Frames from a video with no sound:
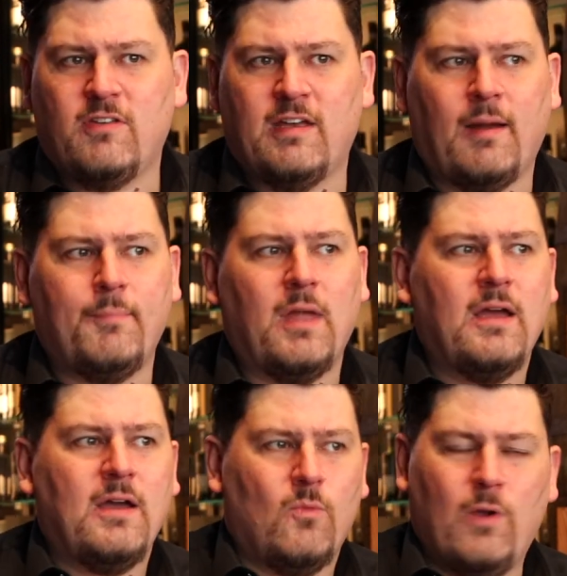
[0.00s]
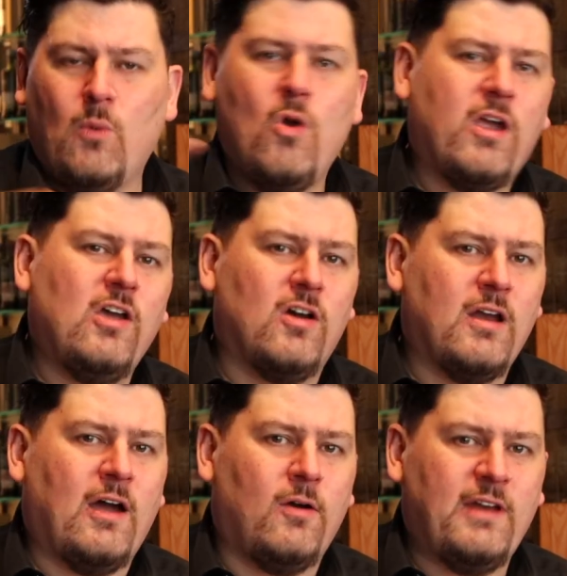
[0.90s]
And we're working on
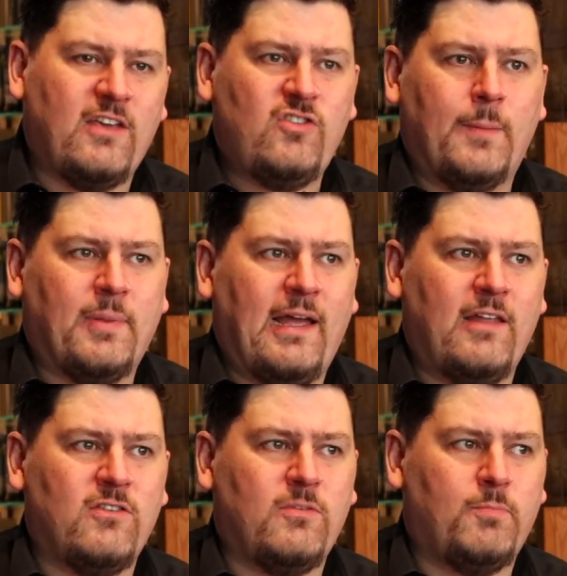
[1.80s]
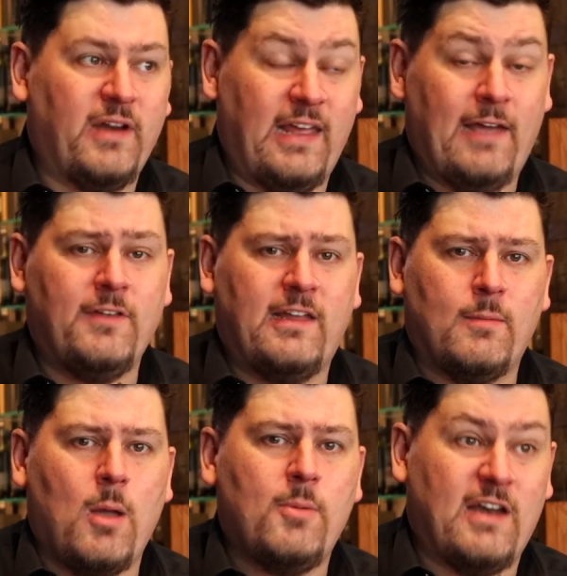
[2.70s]
our next year plans pretty heavily at the
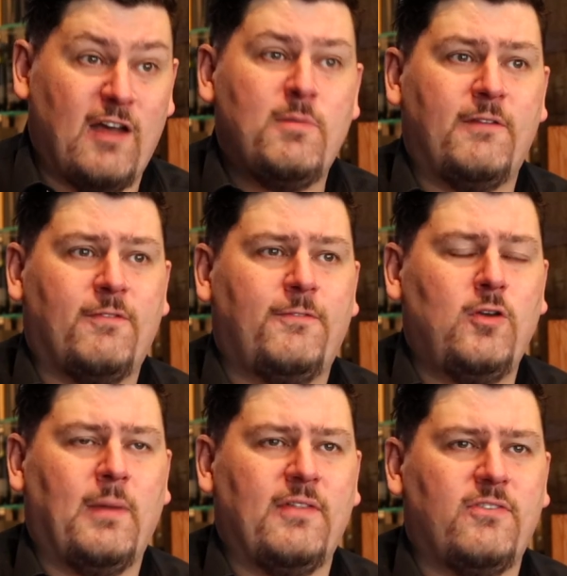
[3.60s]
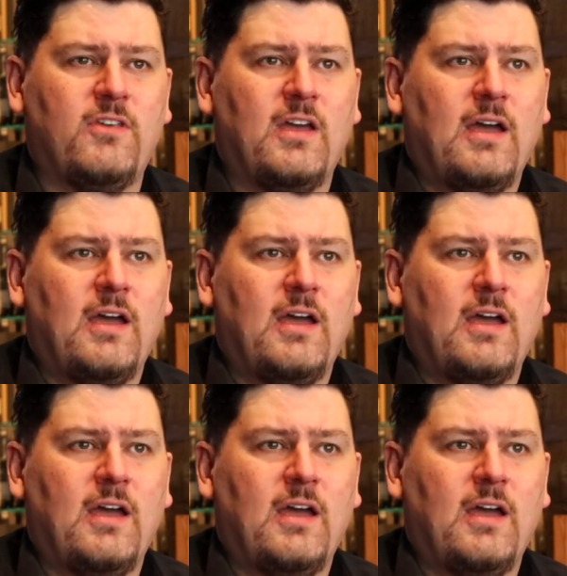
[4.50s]
moment and have been for a few months,